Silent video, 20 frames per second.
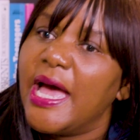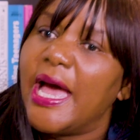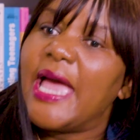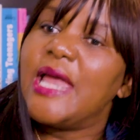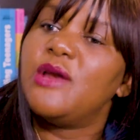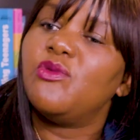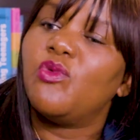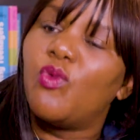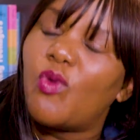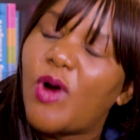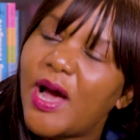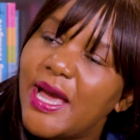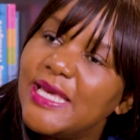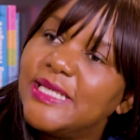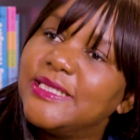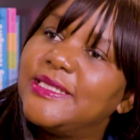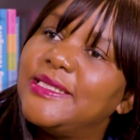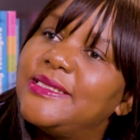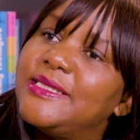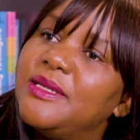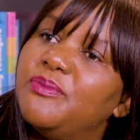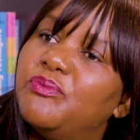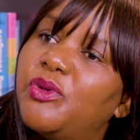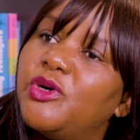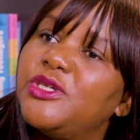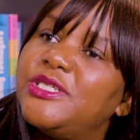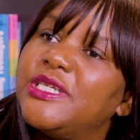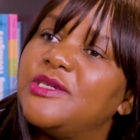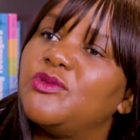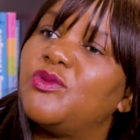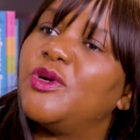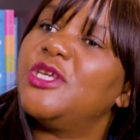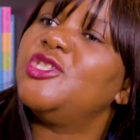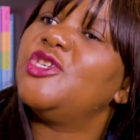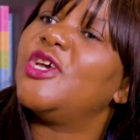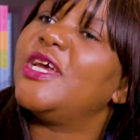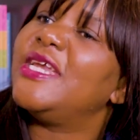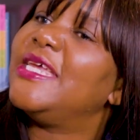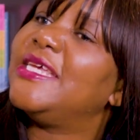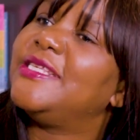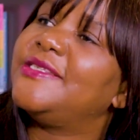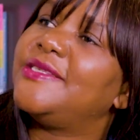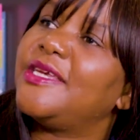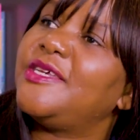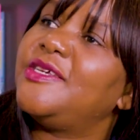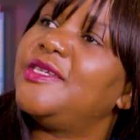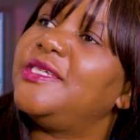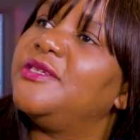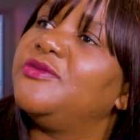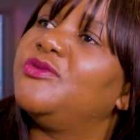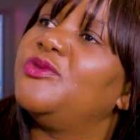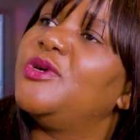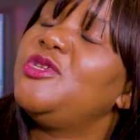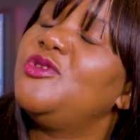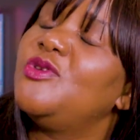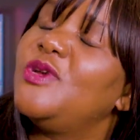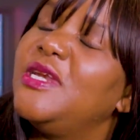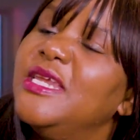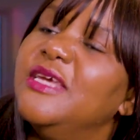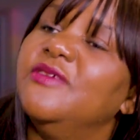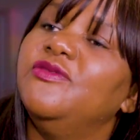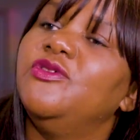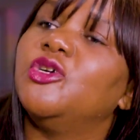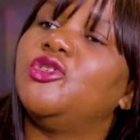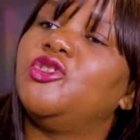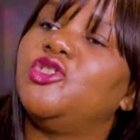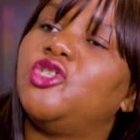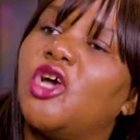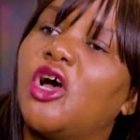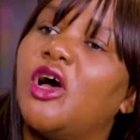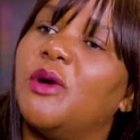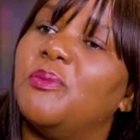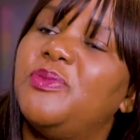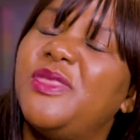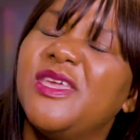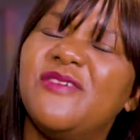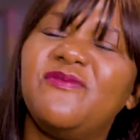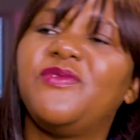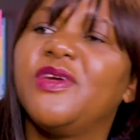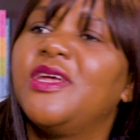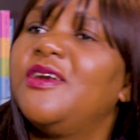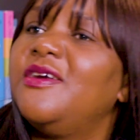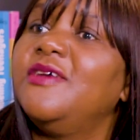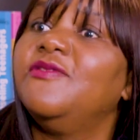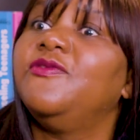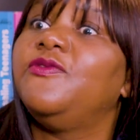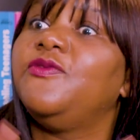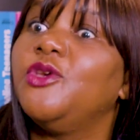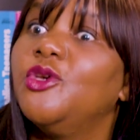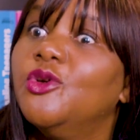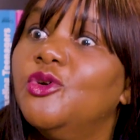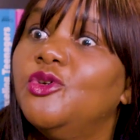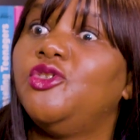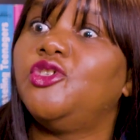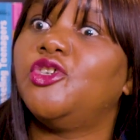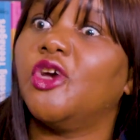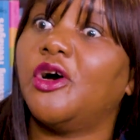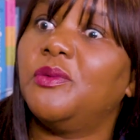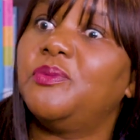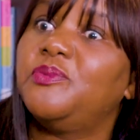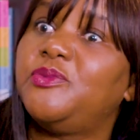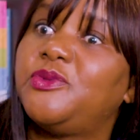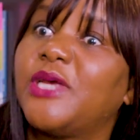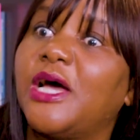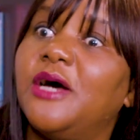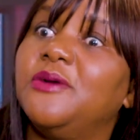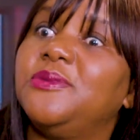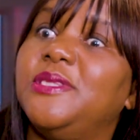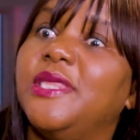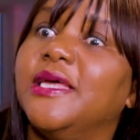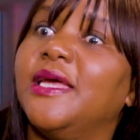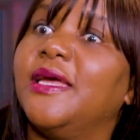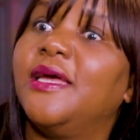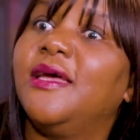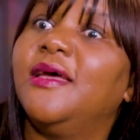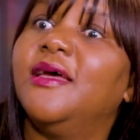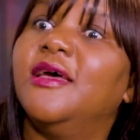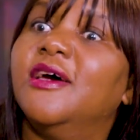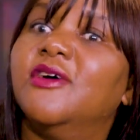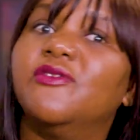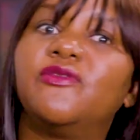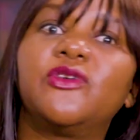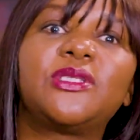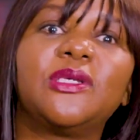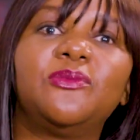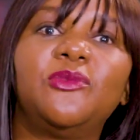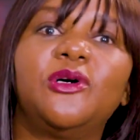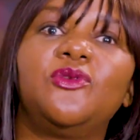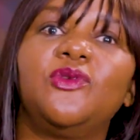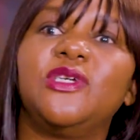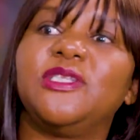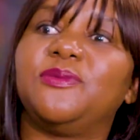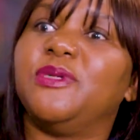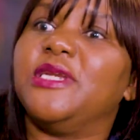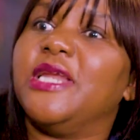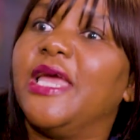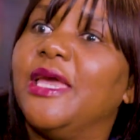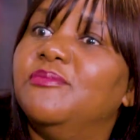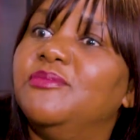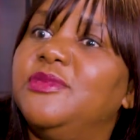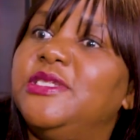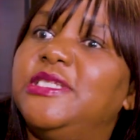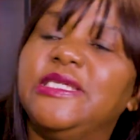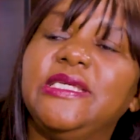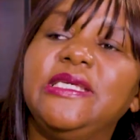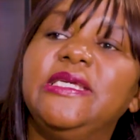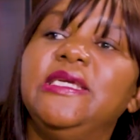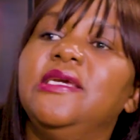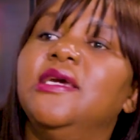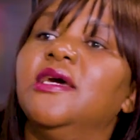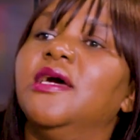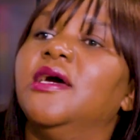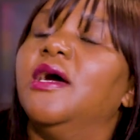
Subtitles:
And why is this important? Once you're an executive, when you leave your job, there are very few jobs out there for someone who has been MD